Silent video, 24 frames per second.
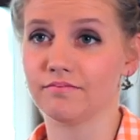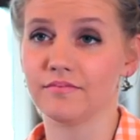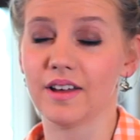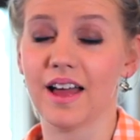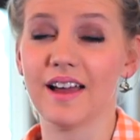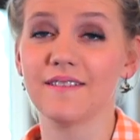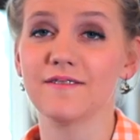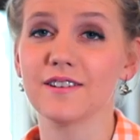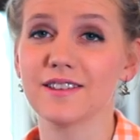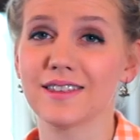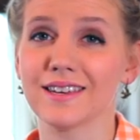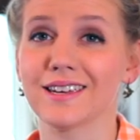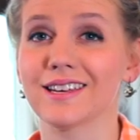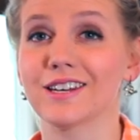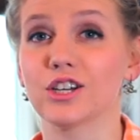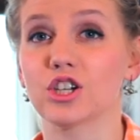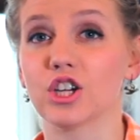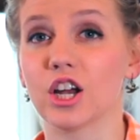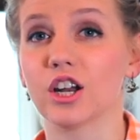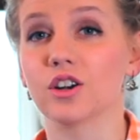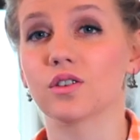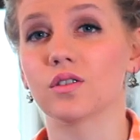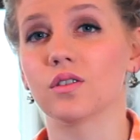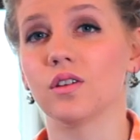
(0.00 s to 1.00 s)
everything in
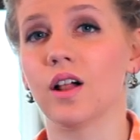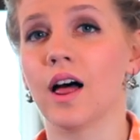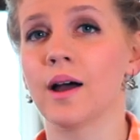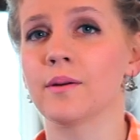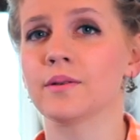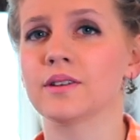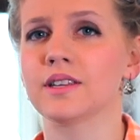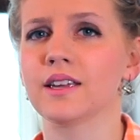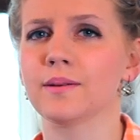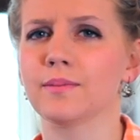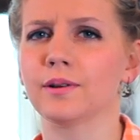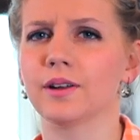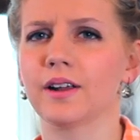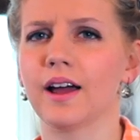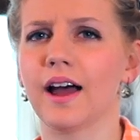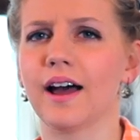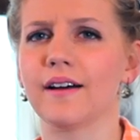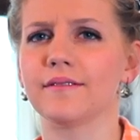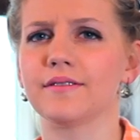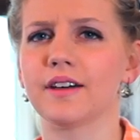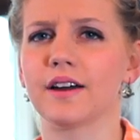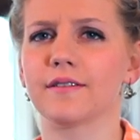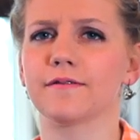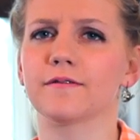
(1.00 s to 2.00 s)
general. I was able to
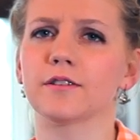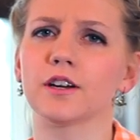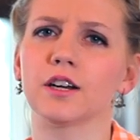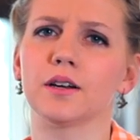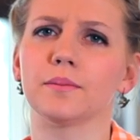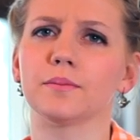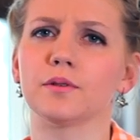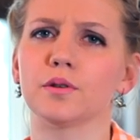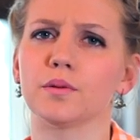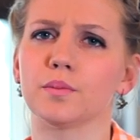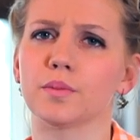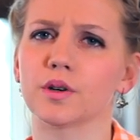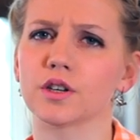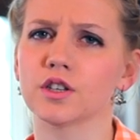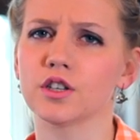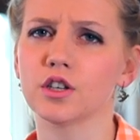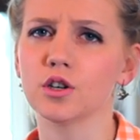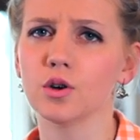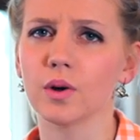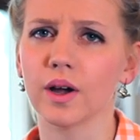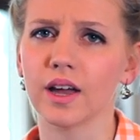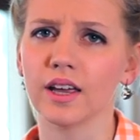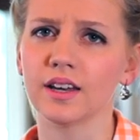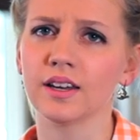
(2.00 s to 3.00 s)
have that freedom to
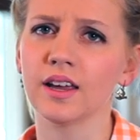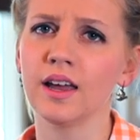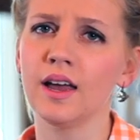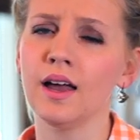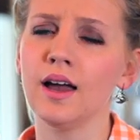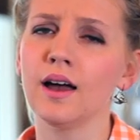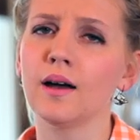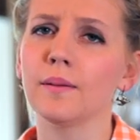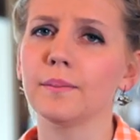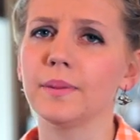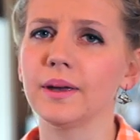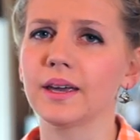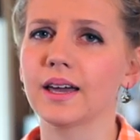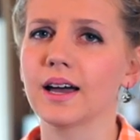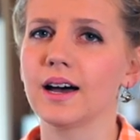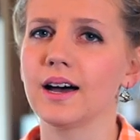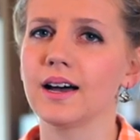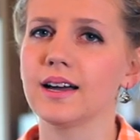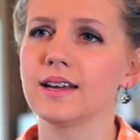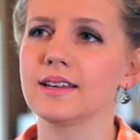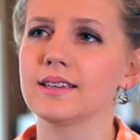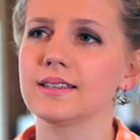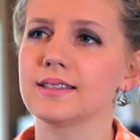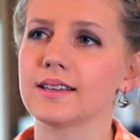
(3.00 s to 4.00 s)
pursue it
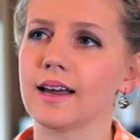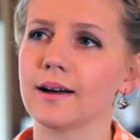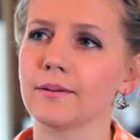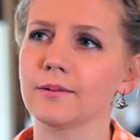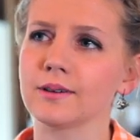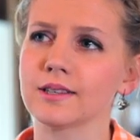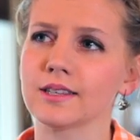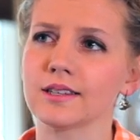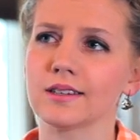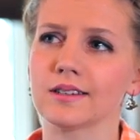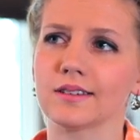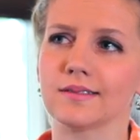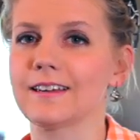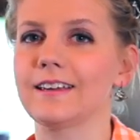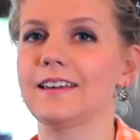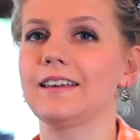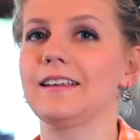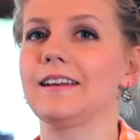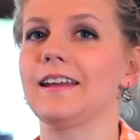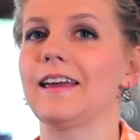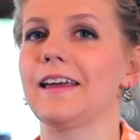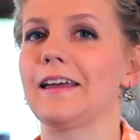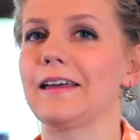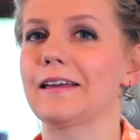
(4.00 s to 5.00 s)
because I wasn't
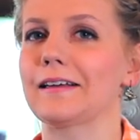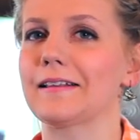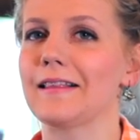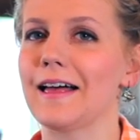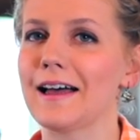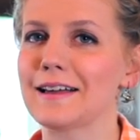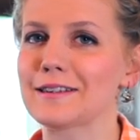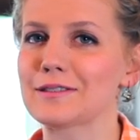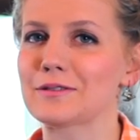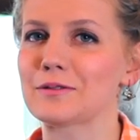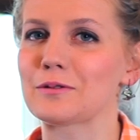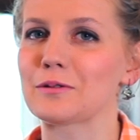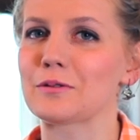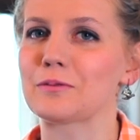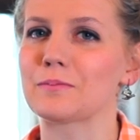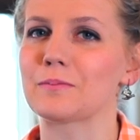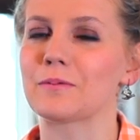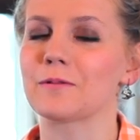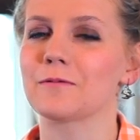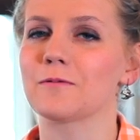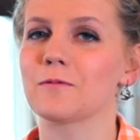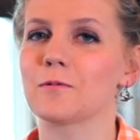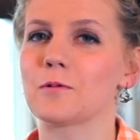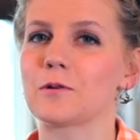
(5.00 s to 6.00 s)
in a
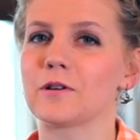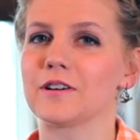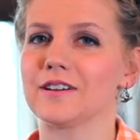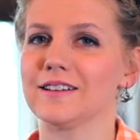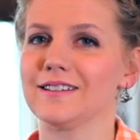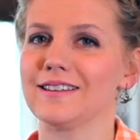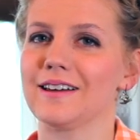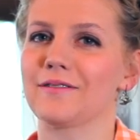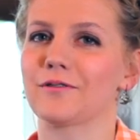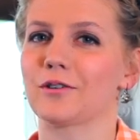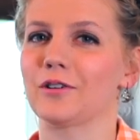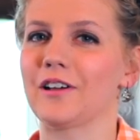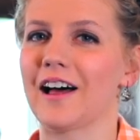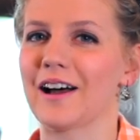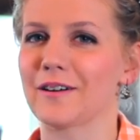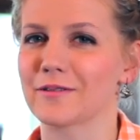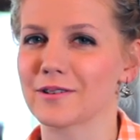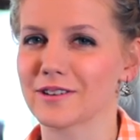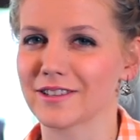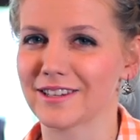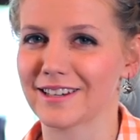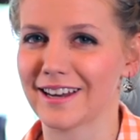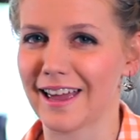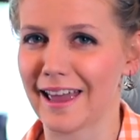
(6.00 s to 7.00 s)
classroom for several
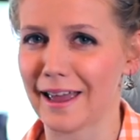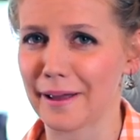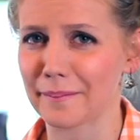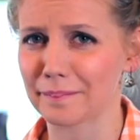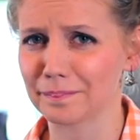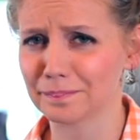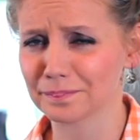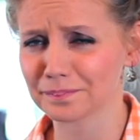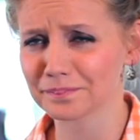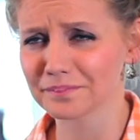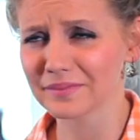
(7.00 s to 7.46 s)
hours a day.